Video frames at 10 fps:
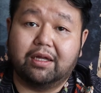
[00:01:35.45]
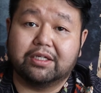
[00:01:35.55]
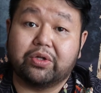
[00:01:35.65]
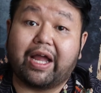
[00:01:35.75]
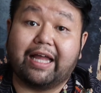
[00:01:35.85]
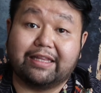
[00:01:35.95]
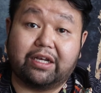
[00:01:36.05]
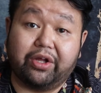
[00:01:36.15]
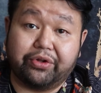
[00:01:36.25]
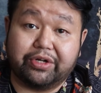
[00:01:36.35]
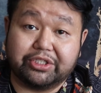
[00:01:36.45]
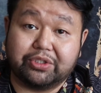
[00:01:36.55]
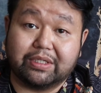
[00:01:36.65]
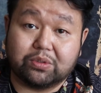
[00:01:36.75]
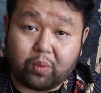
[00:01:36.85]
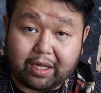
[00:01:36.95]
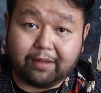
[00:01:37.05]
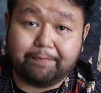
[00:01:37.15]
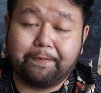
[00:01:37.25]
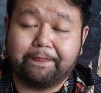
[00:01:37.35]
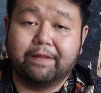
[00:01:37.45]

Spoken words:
So I had that other issue as well.